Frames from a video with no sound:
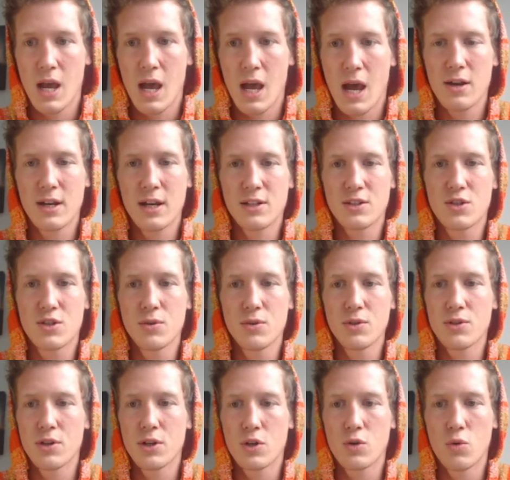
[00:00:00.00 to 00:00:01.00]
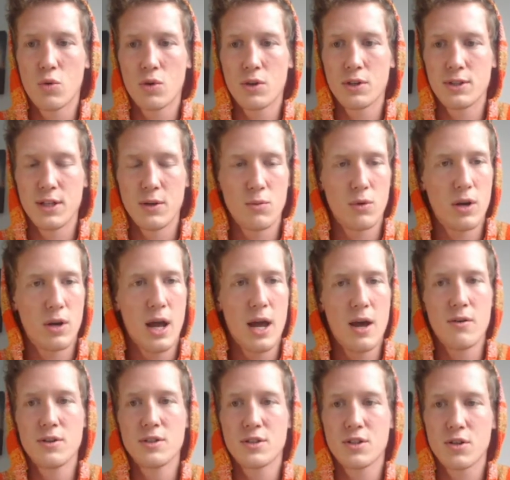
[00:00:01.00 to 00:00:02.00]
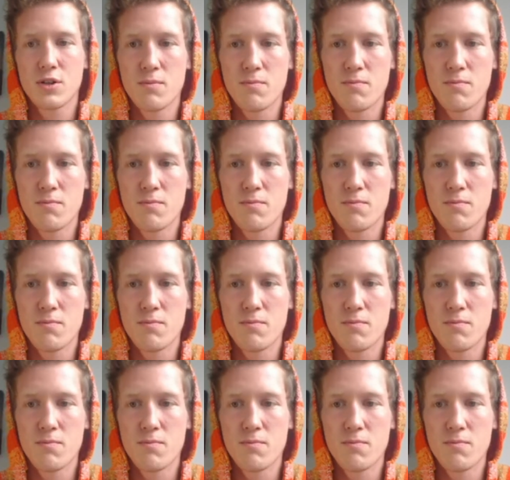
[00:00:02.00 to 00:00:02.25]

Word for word: How you guys doing during quarantine? How is your